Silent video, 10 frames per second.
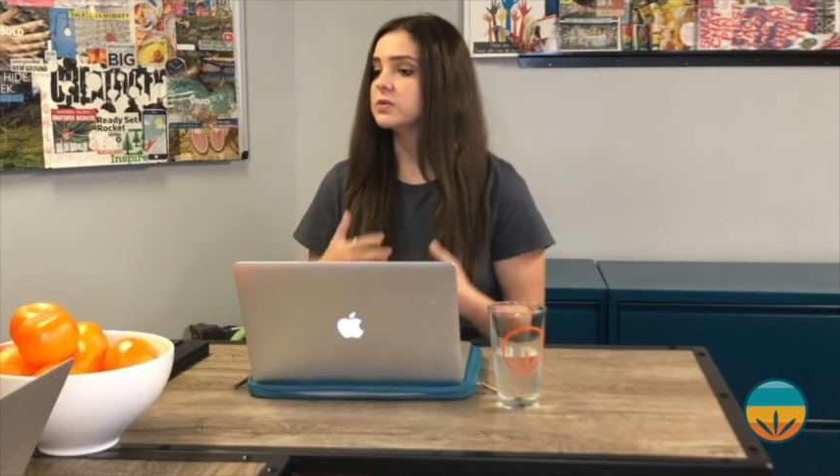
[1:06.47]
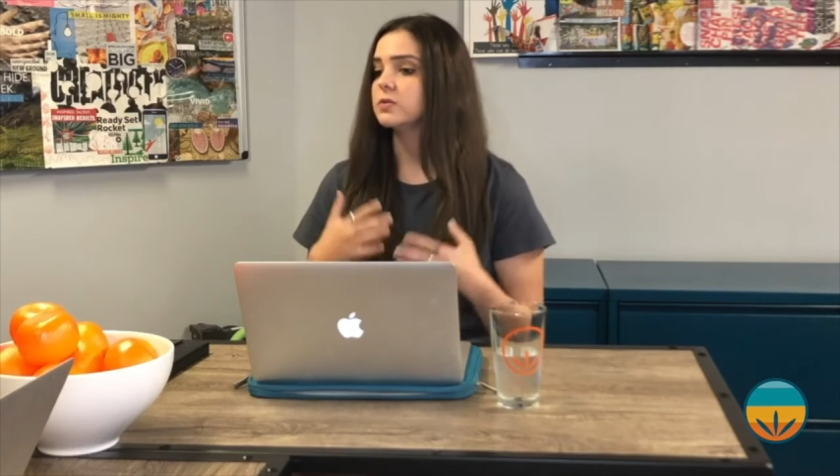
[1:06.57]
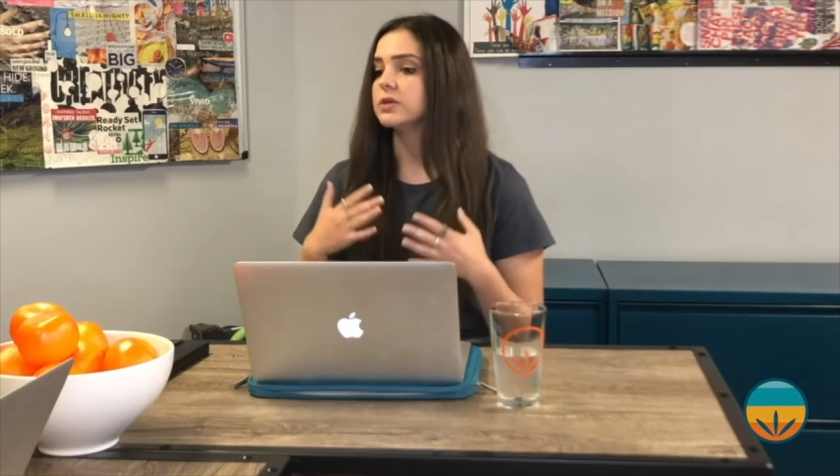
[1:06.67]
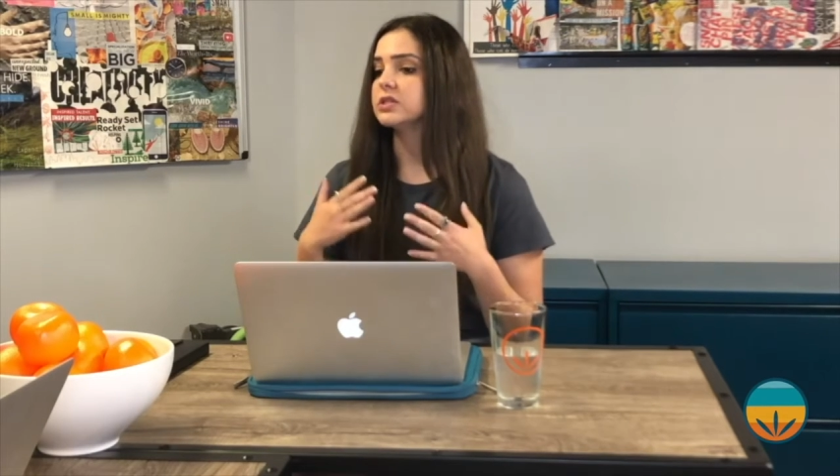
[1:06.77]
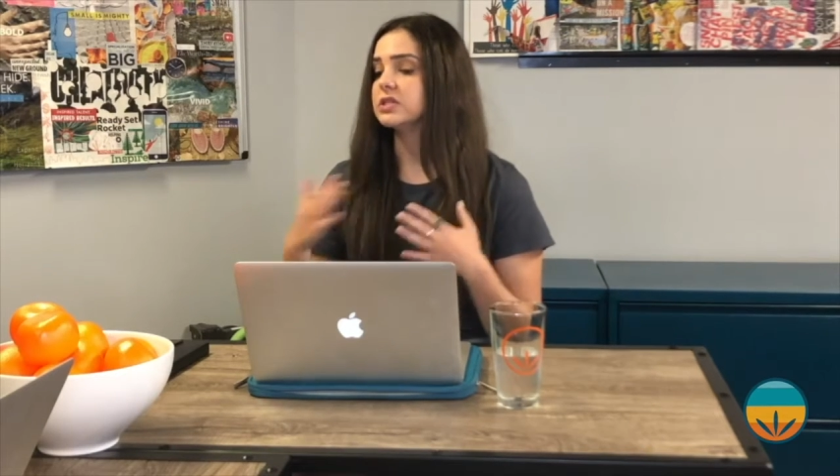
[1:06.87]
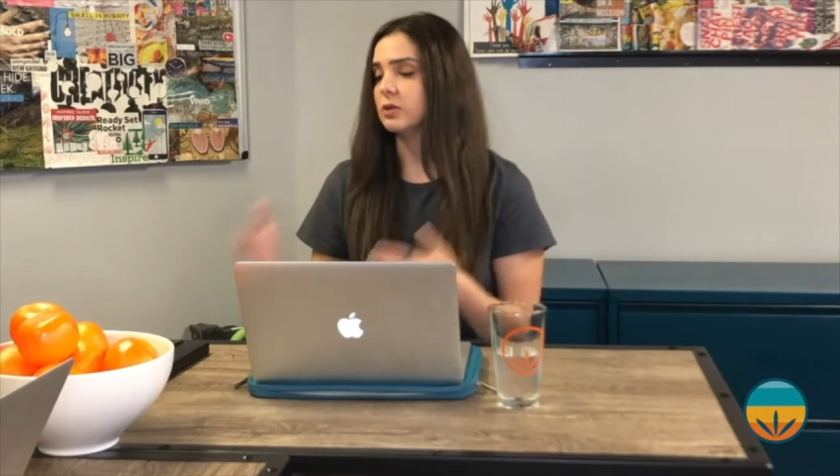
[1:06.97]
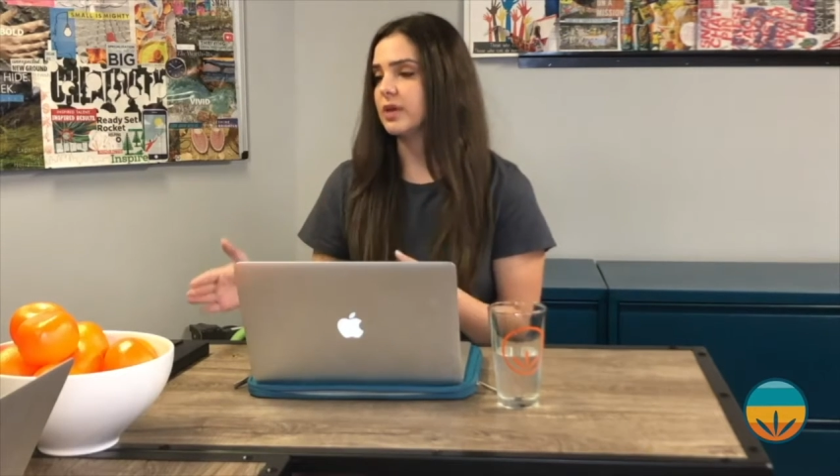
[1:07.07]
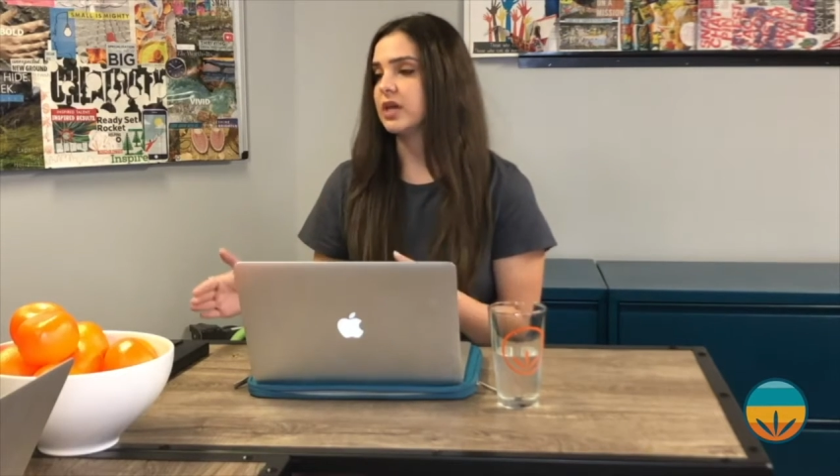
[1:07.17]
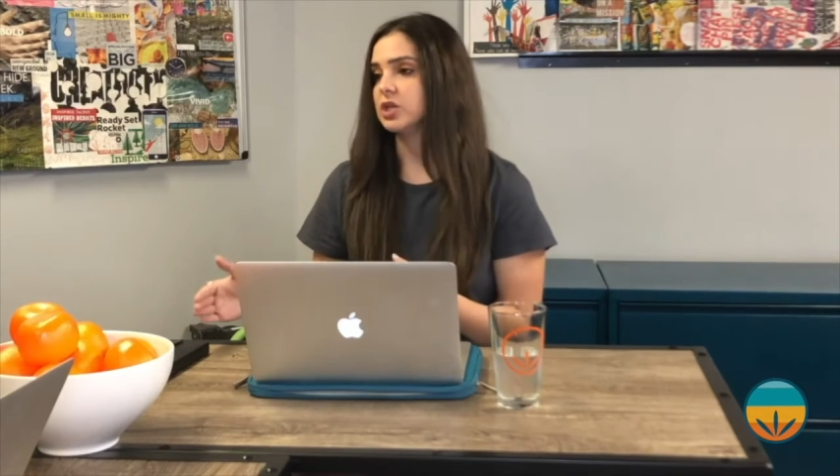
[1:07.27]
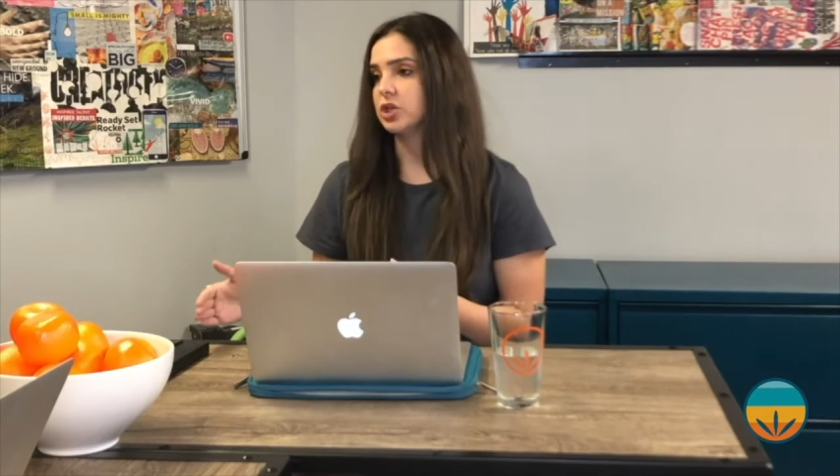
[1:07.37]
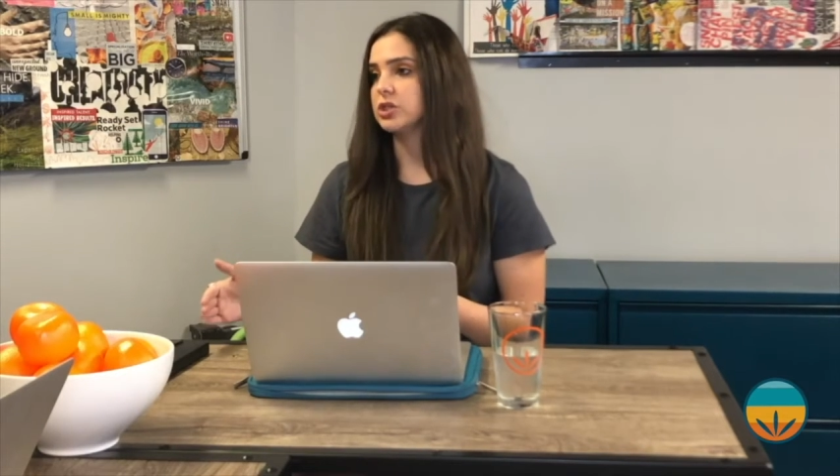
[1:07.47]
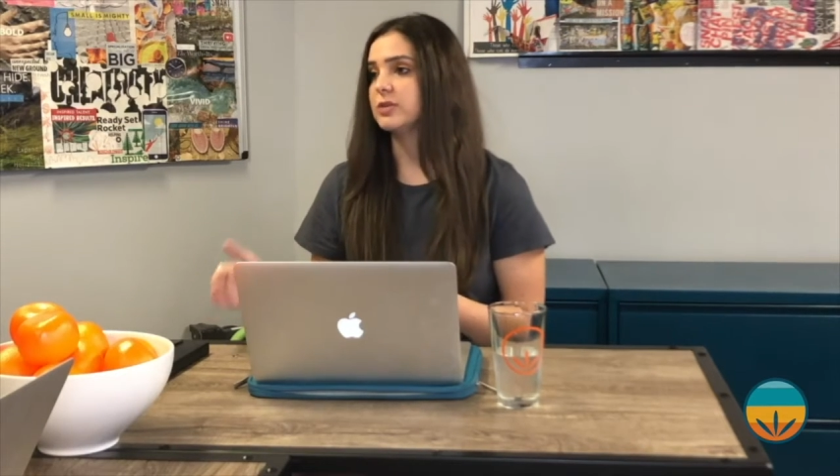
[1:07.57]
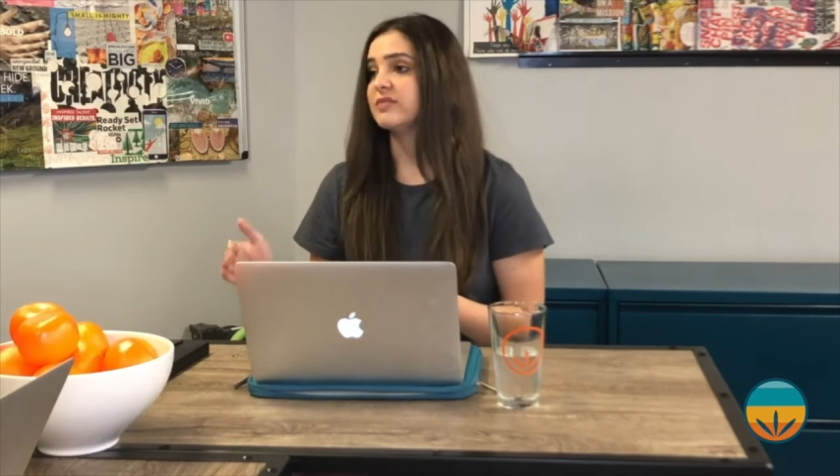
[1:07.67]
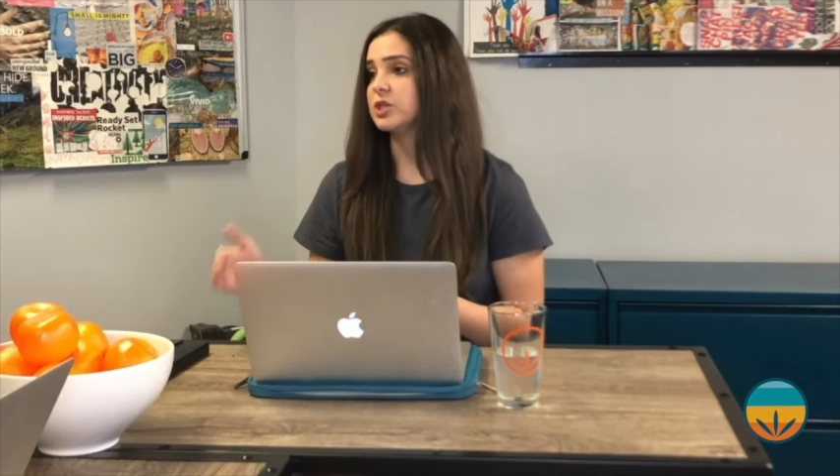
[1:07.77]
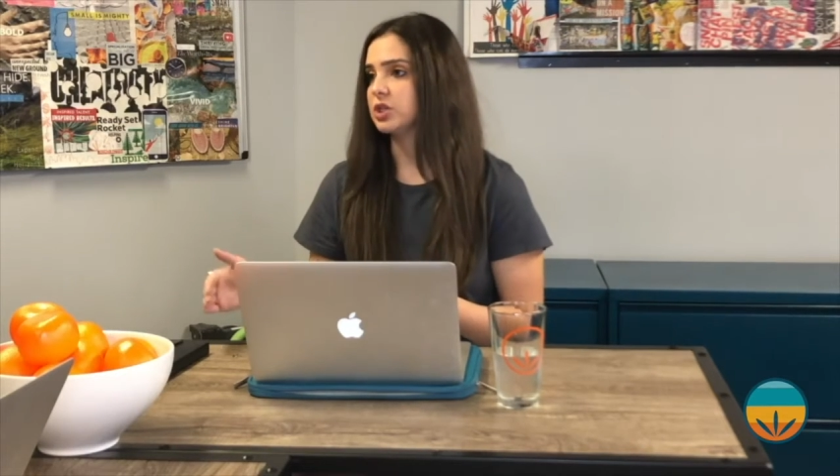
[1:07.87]
So we're still making sure to
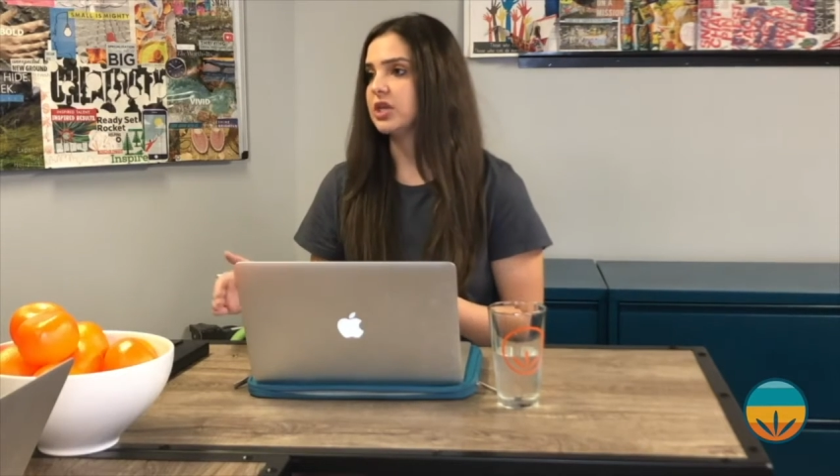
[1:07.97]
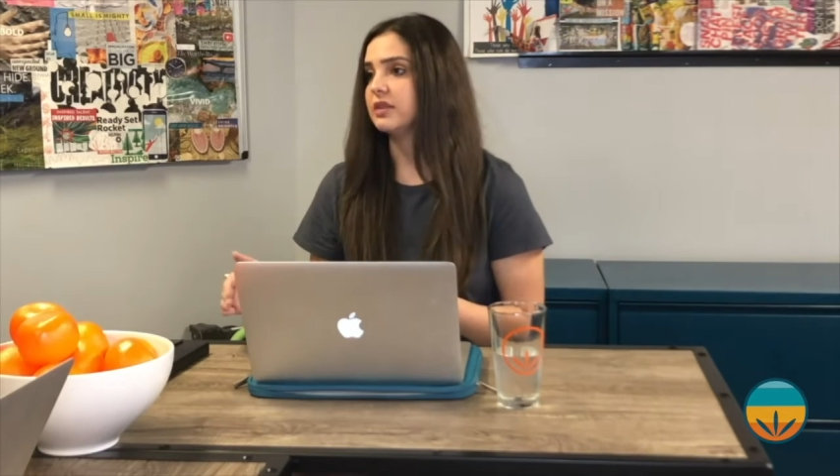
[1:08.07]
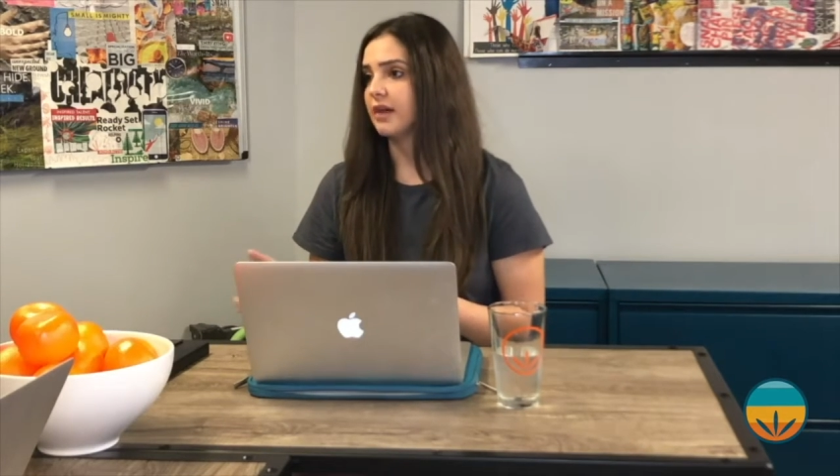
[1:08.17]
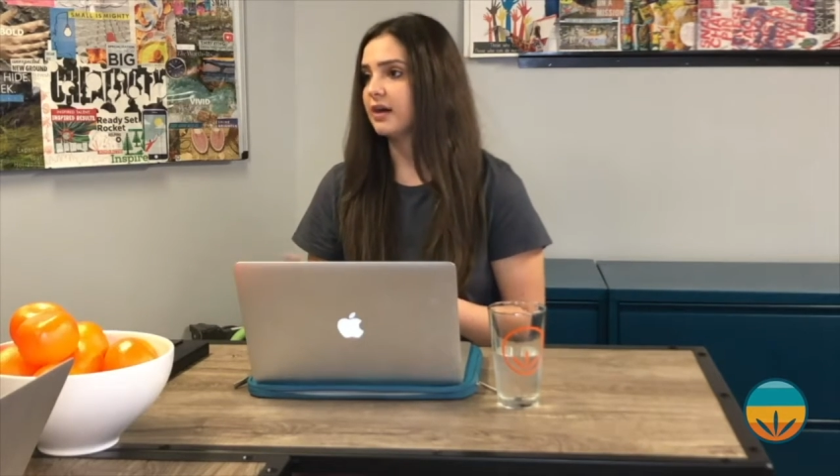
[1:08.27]
be vigilant in